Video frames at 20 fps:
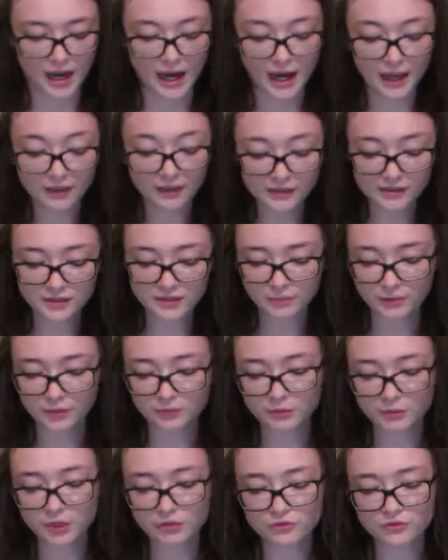I like to put
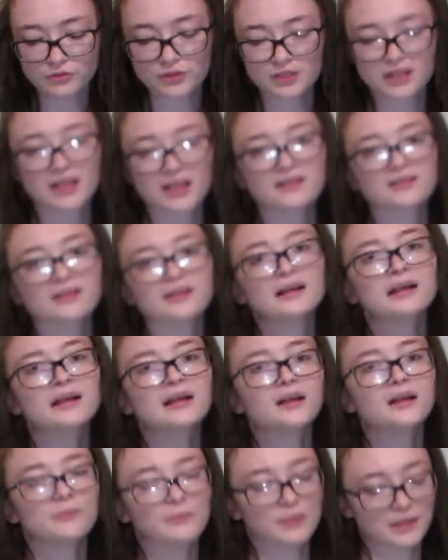them closer together
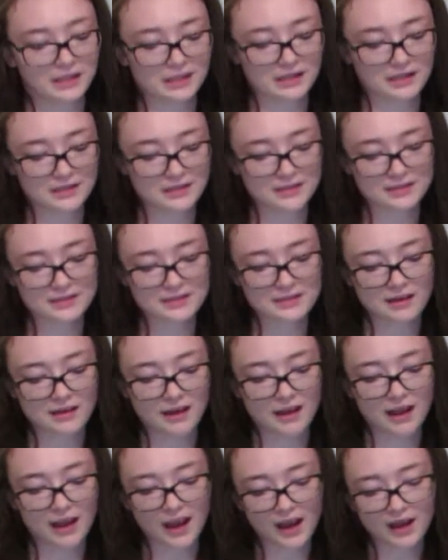because
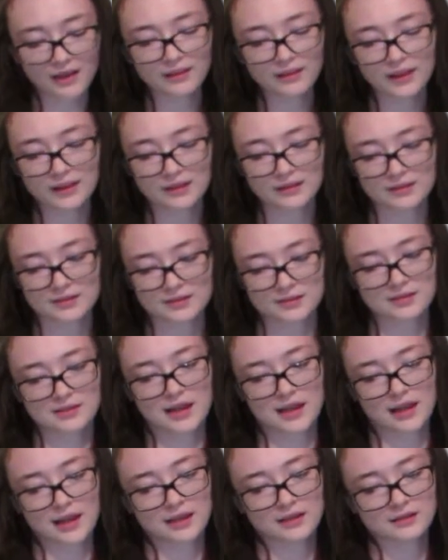I like the
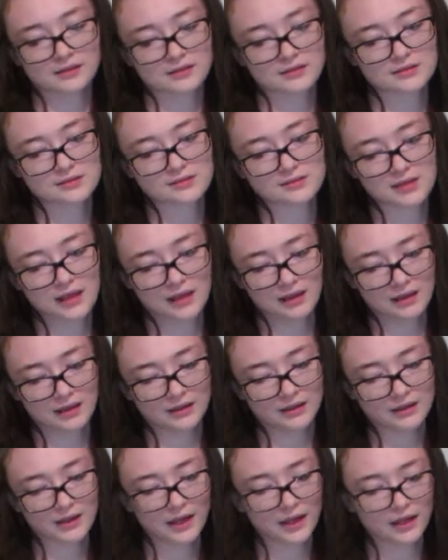sides
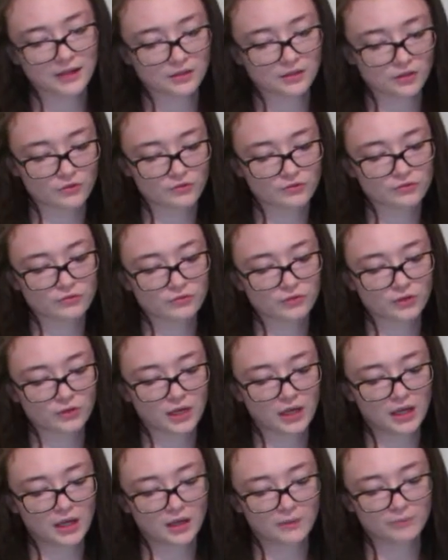staying kind of
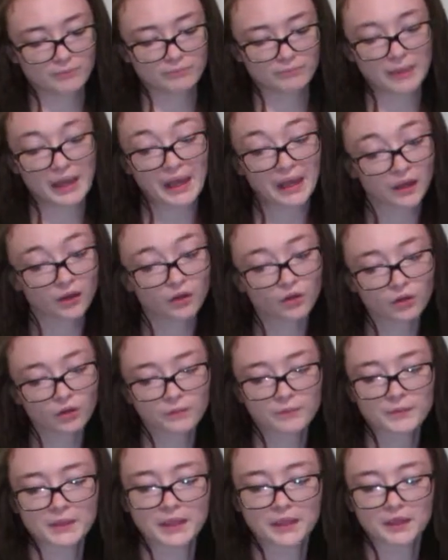
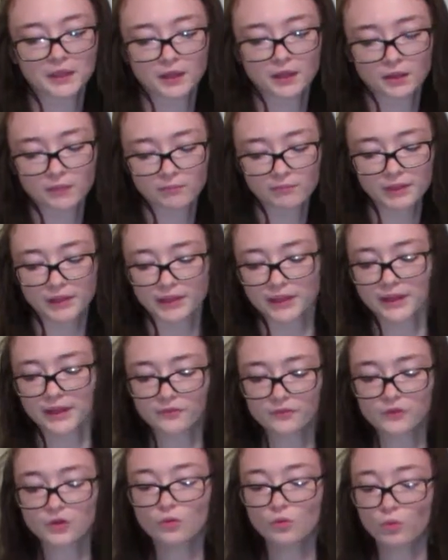pale. But
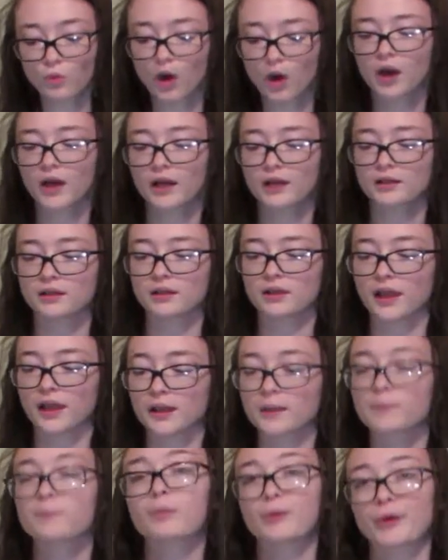if you want
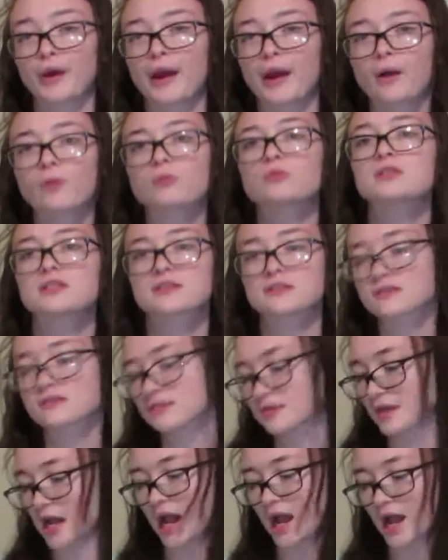browned
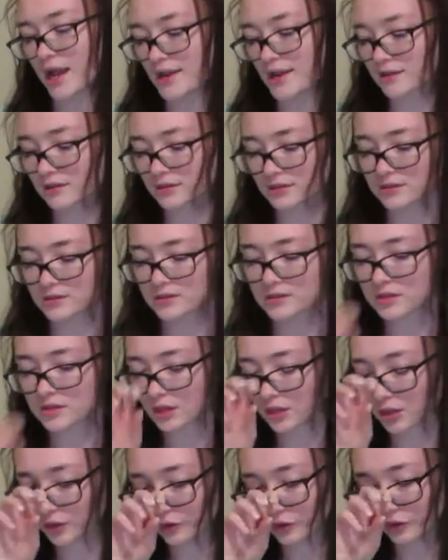
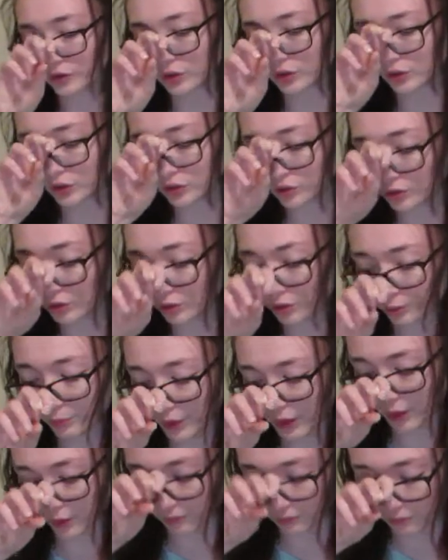sides, you
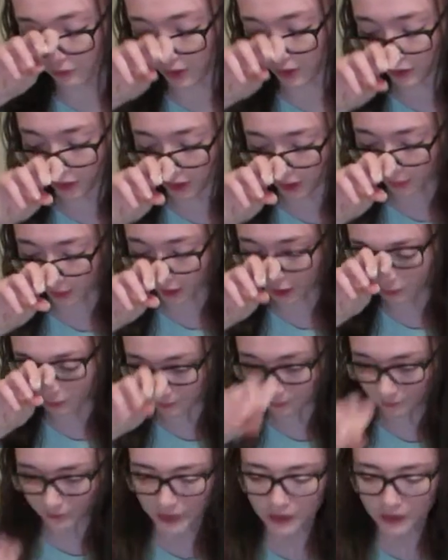put them further apart.